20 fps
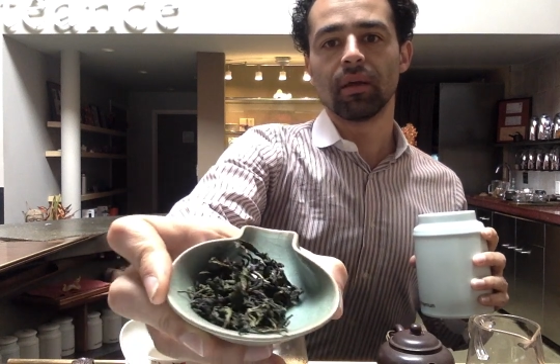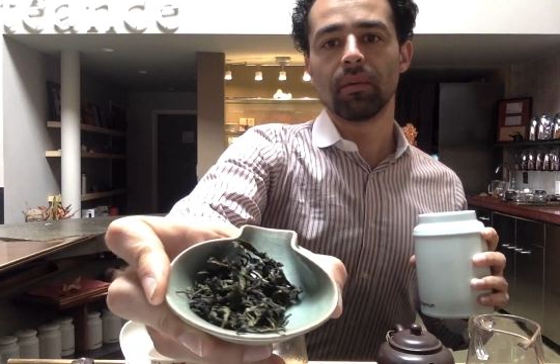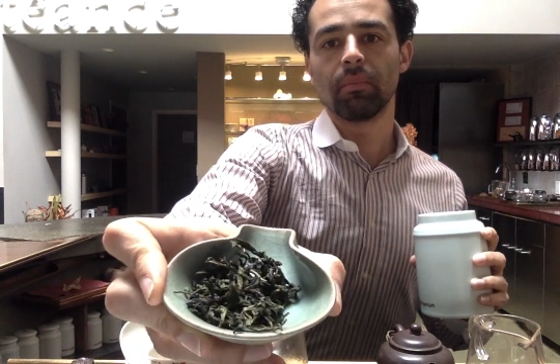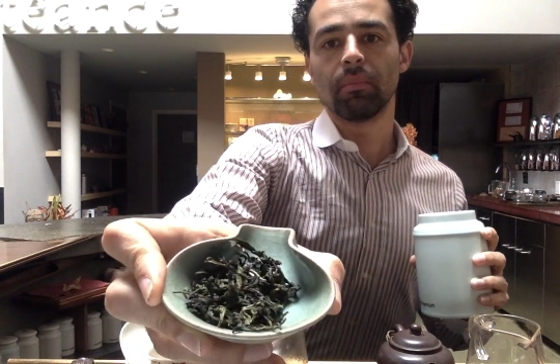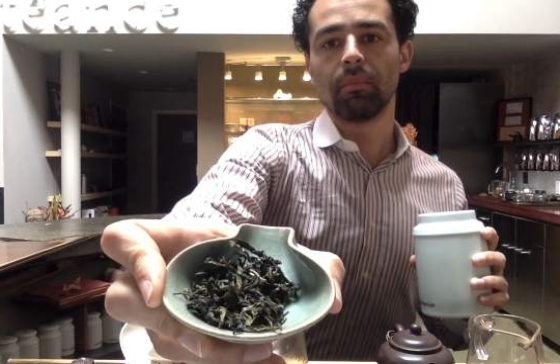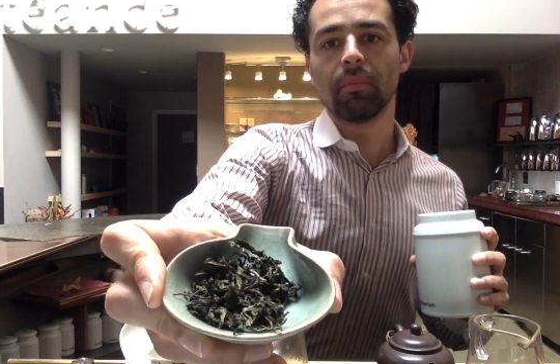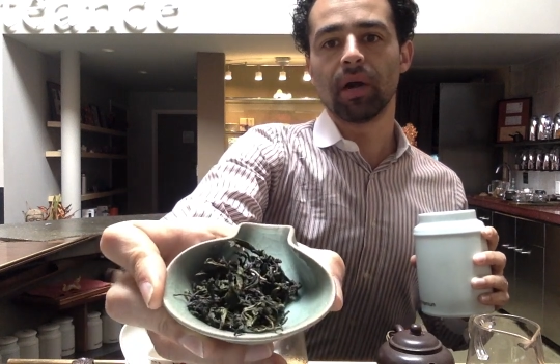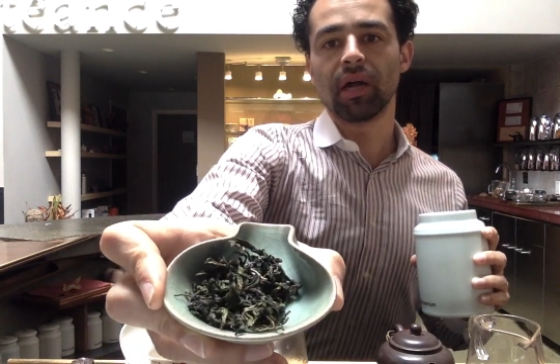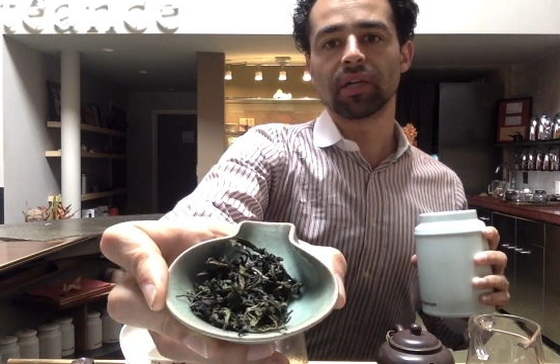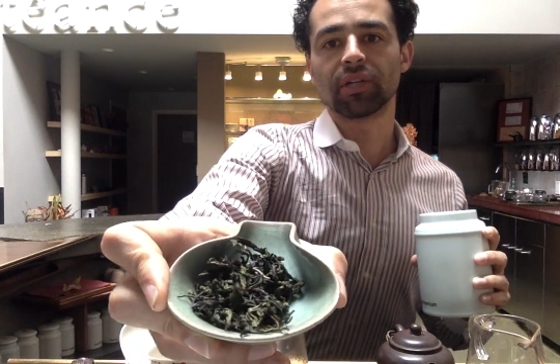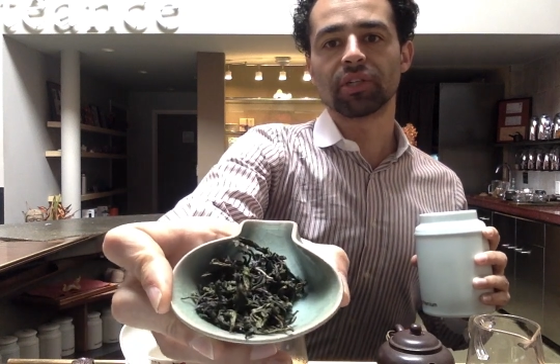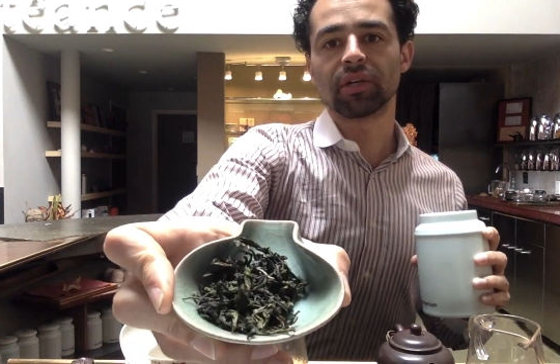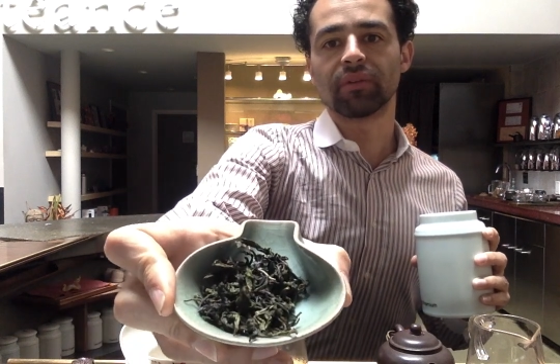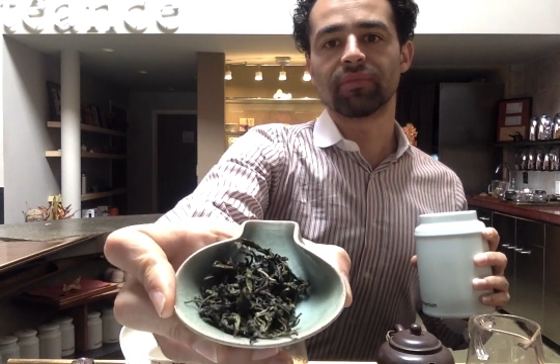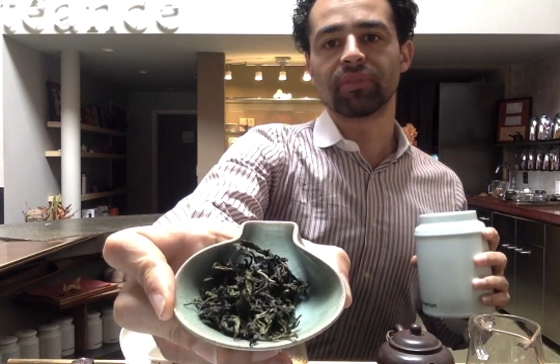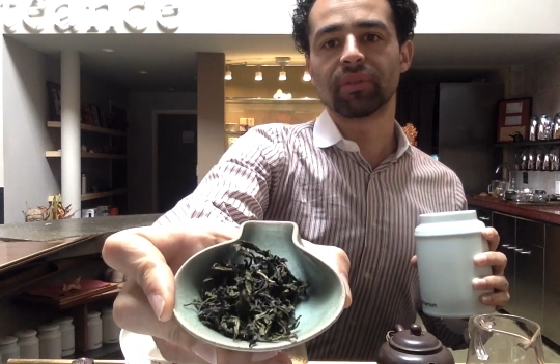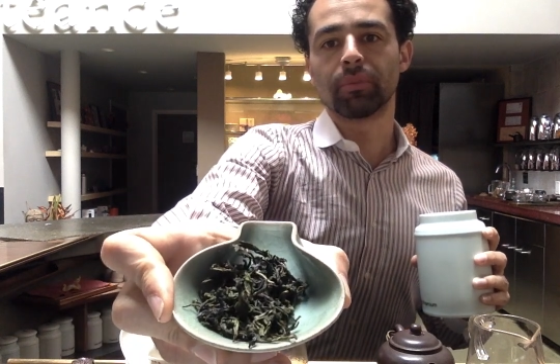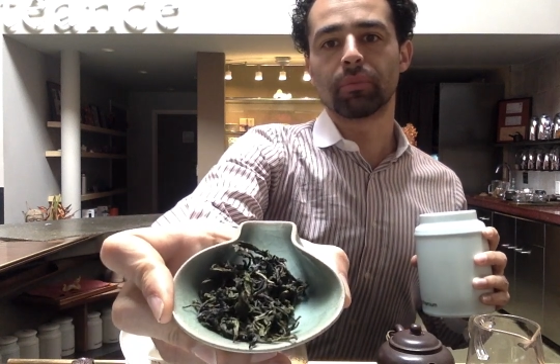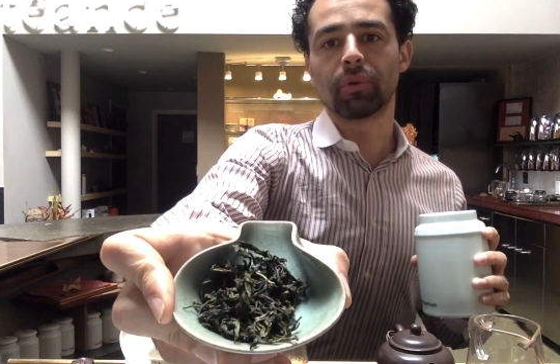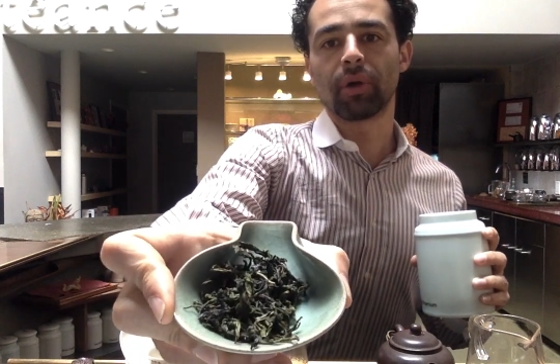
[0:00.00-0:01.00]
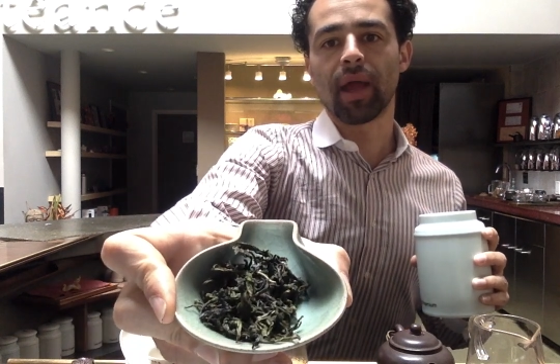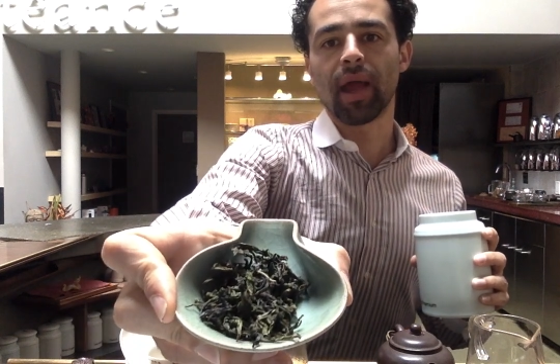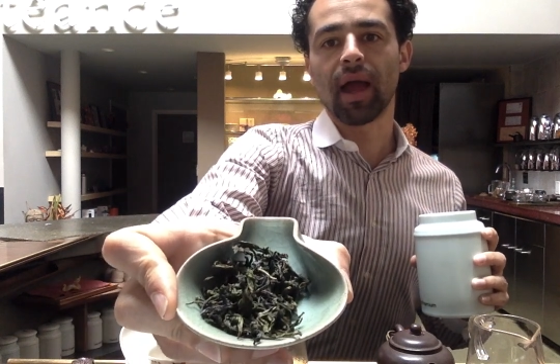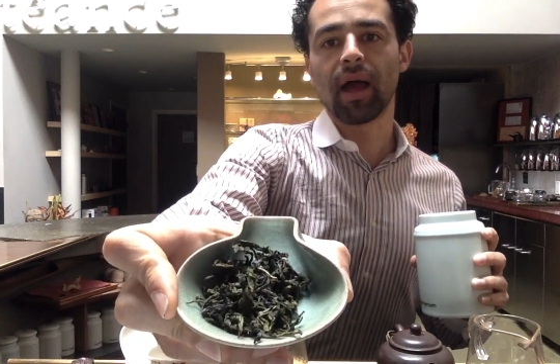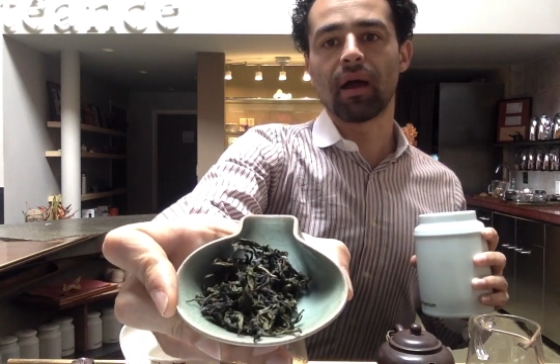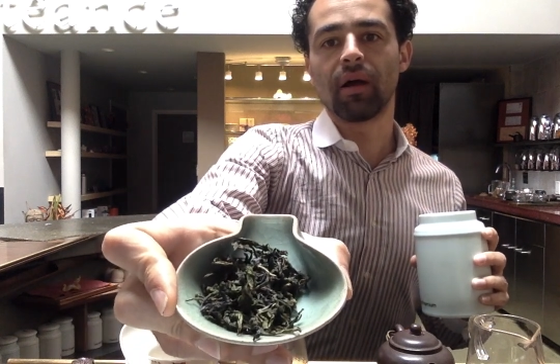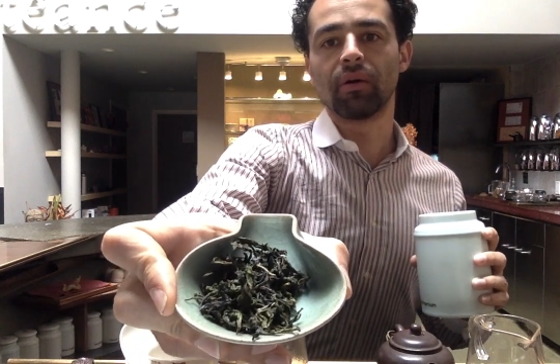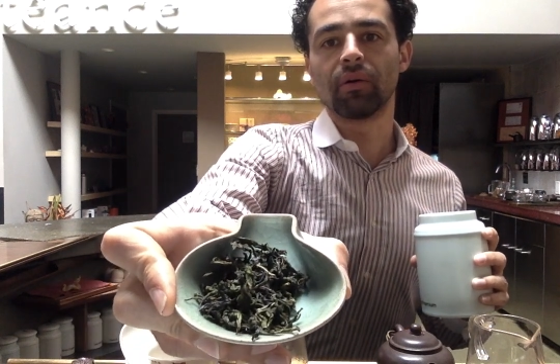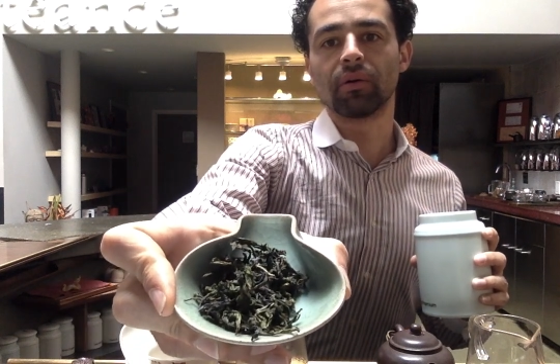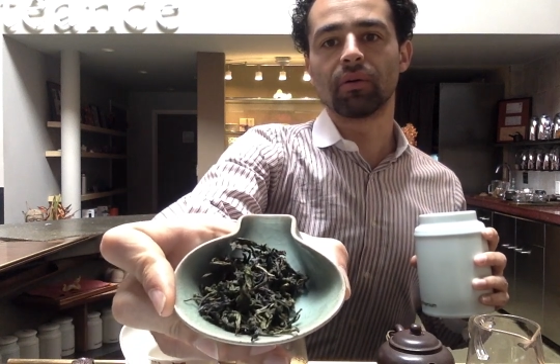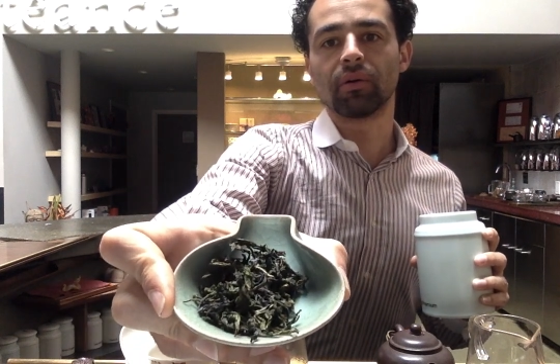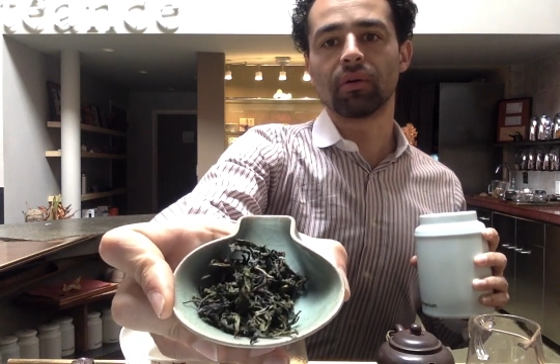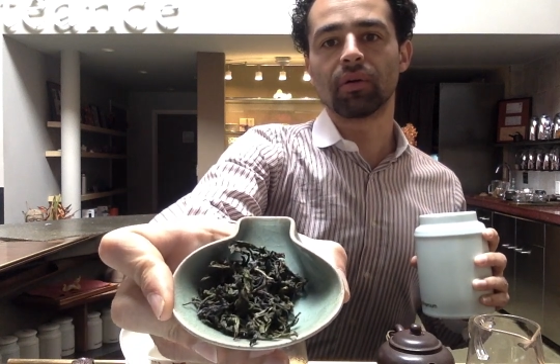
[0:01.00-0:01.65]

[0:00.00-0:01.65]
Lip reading: much of the brown